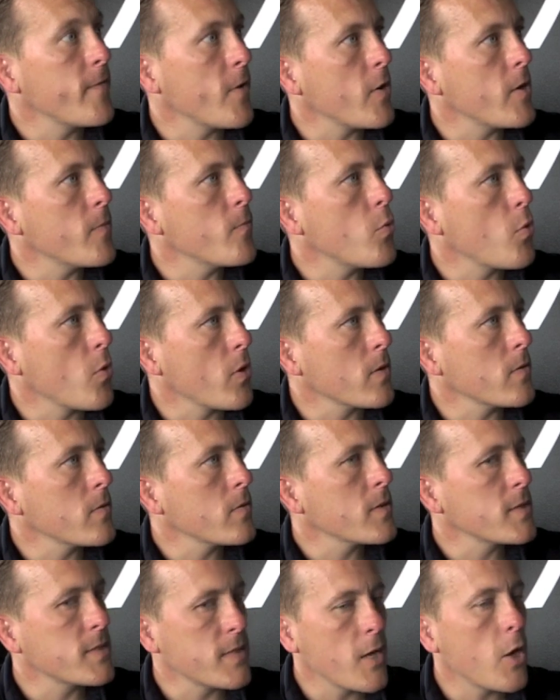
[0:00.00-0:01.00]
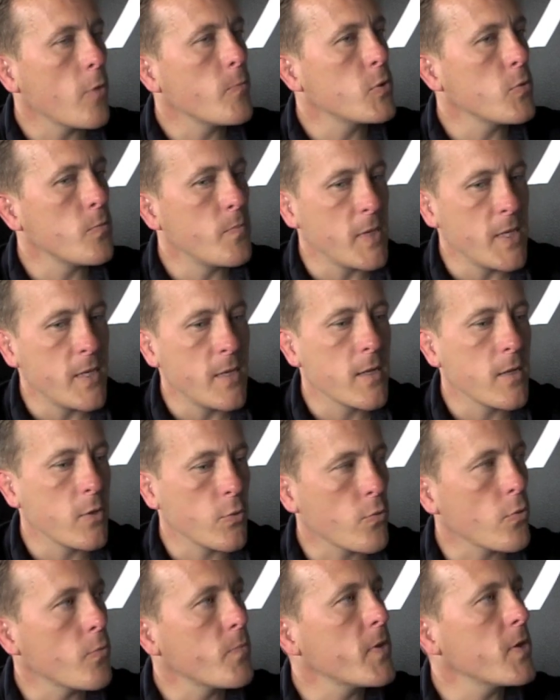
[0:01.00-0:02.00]
very important because it helps you be in the
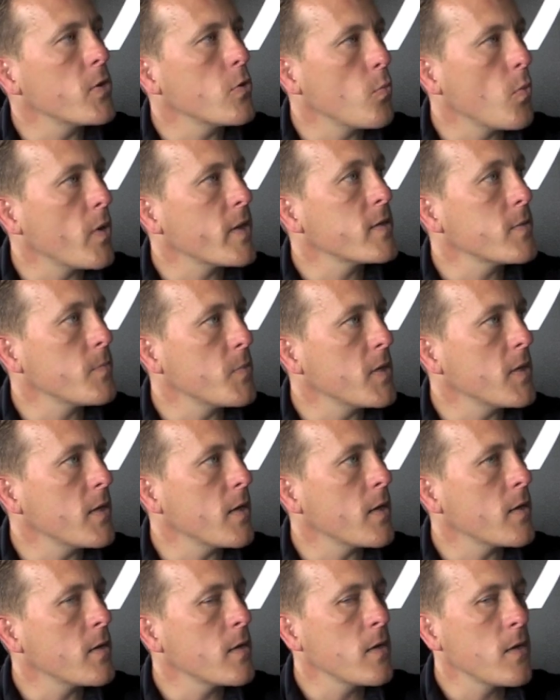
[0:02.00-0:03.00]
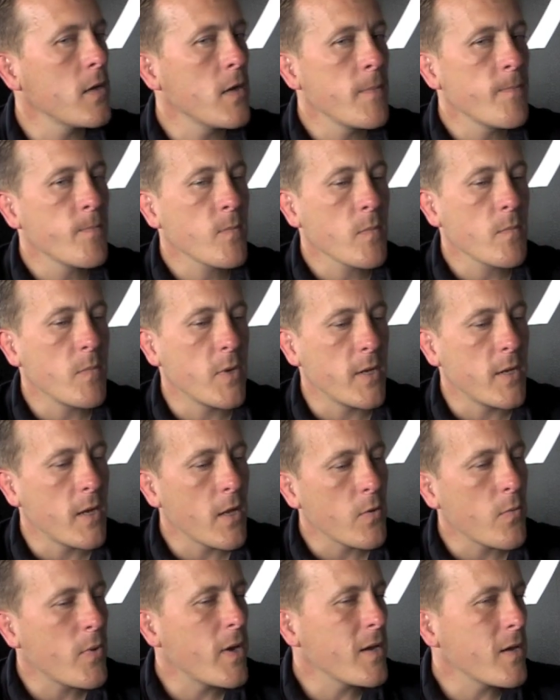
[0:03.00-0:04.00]
group that you want to be in. But
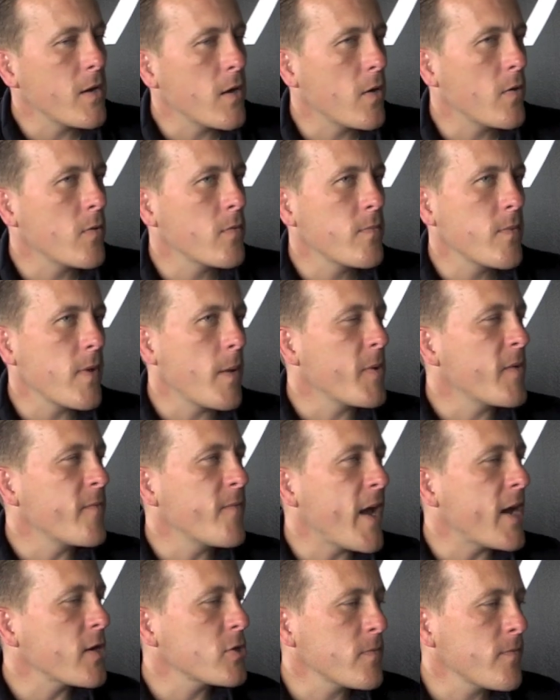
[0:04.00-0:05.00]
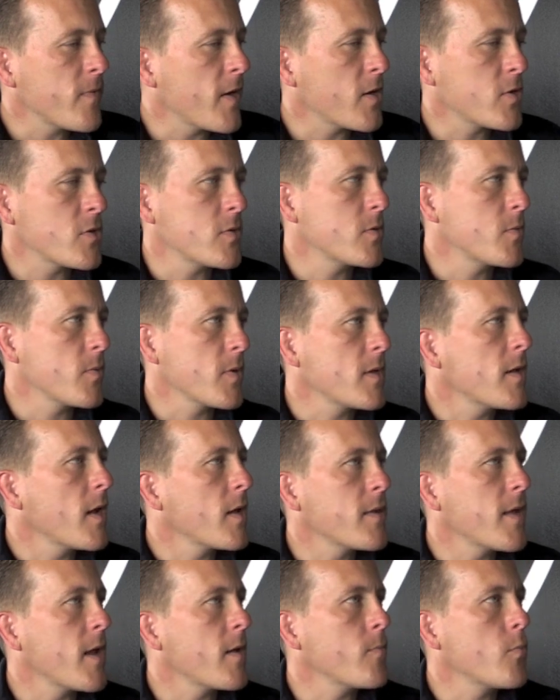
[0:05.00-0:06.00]
another way, you know, I mean, fashion is really
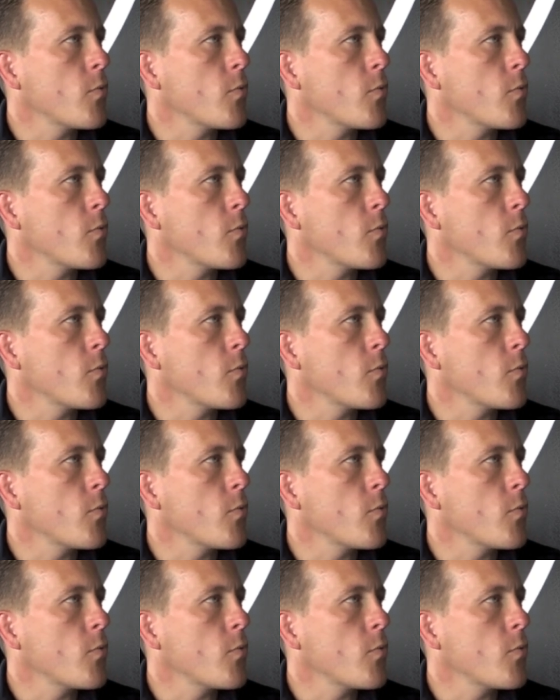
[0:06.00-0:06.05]
not that